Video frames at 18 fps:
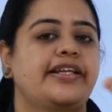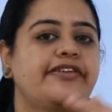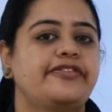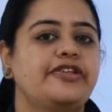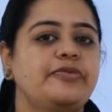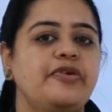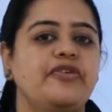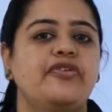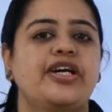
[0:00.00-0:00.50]
there
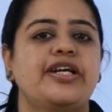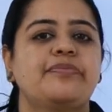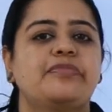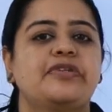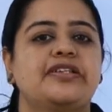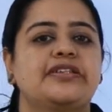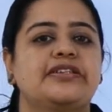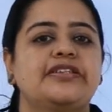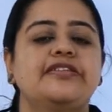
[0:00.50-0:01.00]
would be
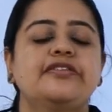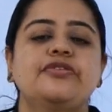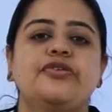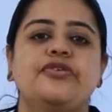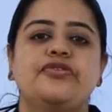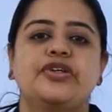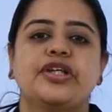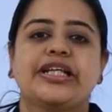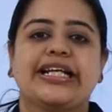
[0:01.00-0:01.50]
one person
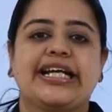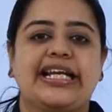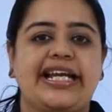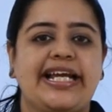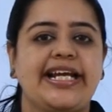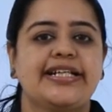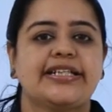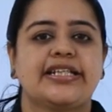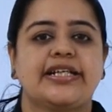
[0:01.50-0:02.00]
who would
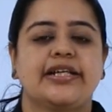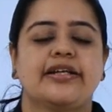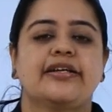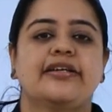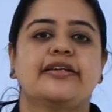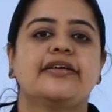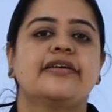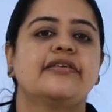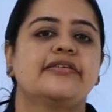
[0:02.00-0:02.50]
collect
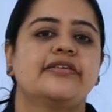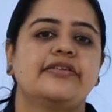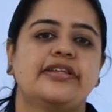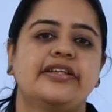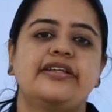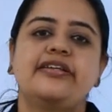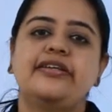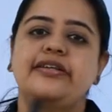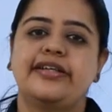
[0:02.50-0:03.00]

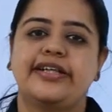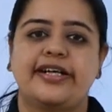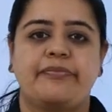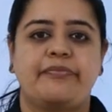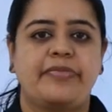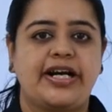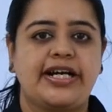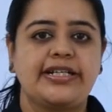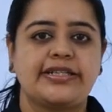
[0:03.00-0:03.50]
the
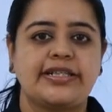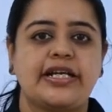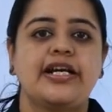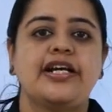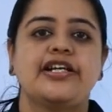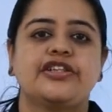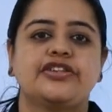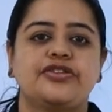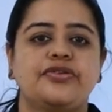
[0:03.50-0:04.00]
dabbas.
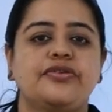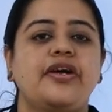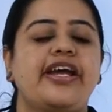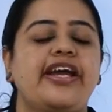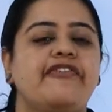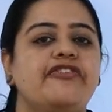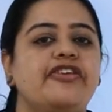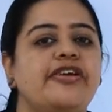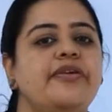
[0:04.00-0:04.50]
So
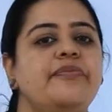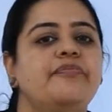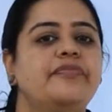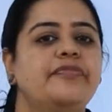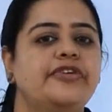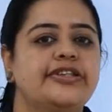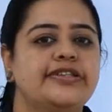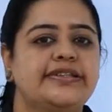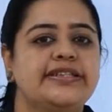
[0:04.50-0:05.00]
every
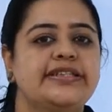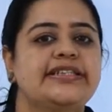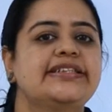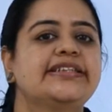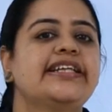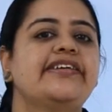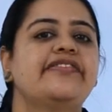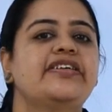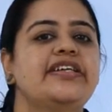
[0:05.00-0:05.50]
person
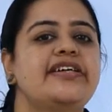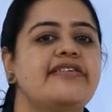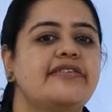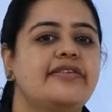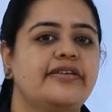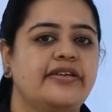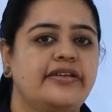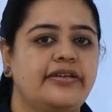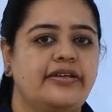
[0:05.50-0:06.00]
is given
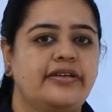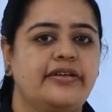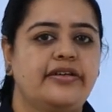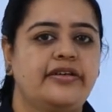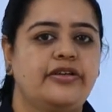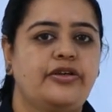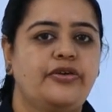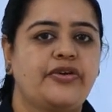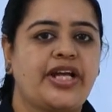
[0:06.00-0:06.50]
a
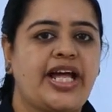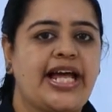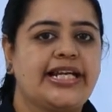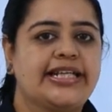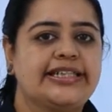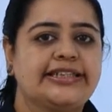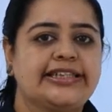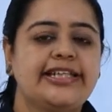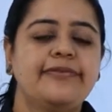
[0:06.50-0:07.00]

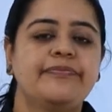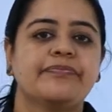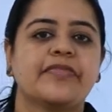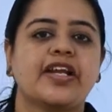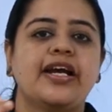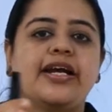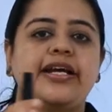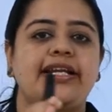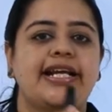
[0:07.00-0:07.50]
locality.
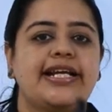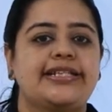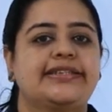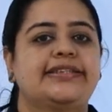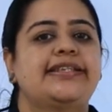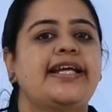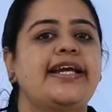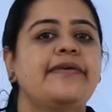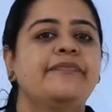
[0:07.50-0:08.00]

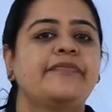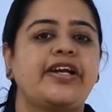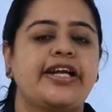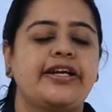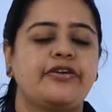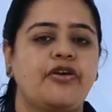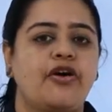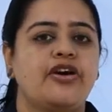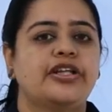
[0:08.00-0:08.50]
Let's say
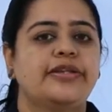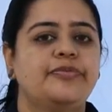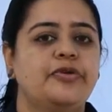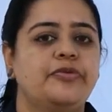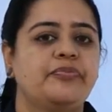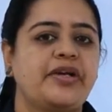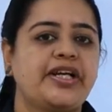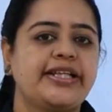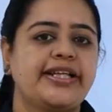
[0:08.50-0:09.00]
in North
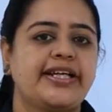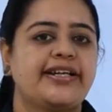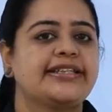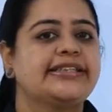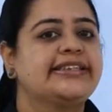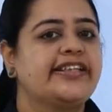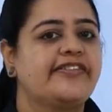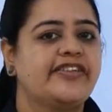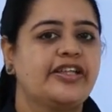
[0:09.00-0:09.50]
Mumbai there
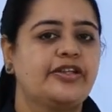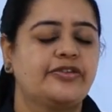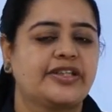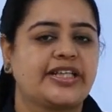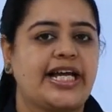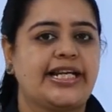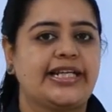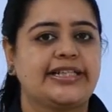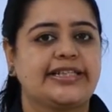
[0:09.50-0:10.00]
are seven
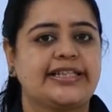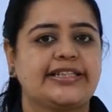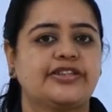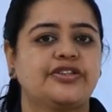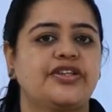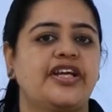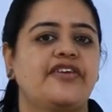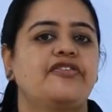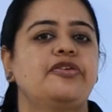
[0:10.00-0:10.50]

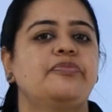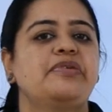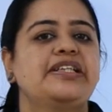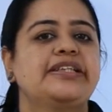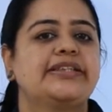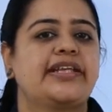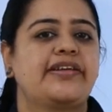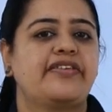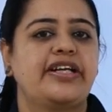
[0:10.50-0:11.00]
localities. So there would
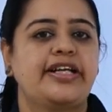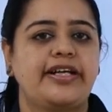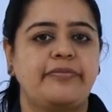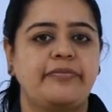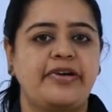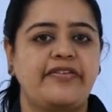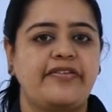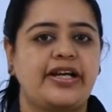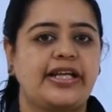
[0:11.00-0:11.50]
be seven
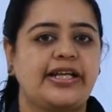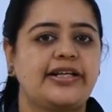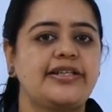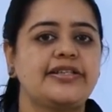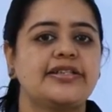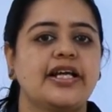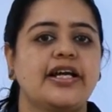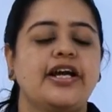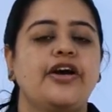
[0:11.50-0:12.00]

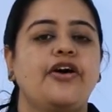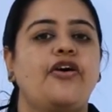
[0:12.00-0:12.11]
dabbawalas